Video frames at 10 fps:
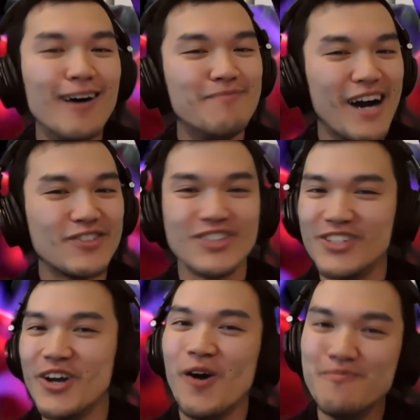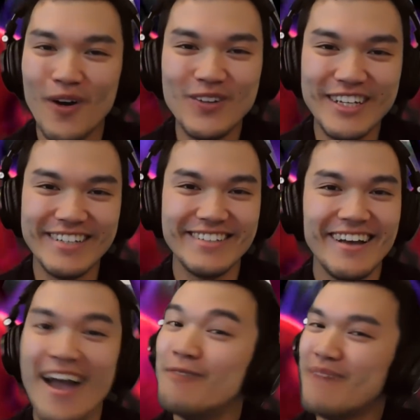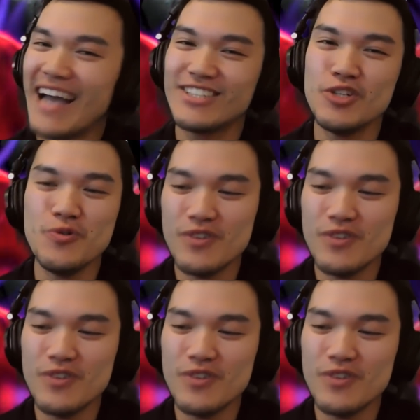about to go bowling. Back to you,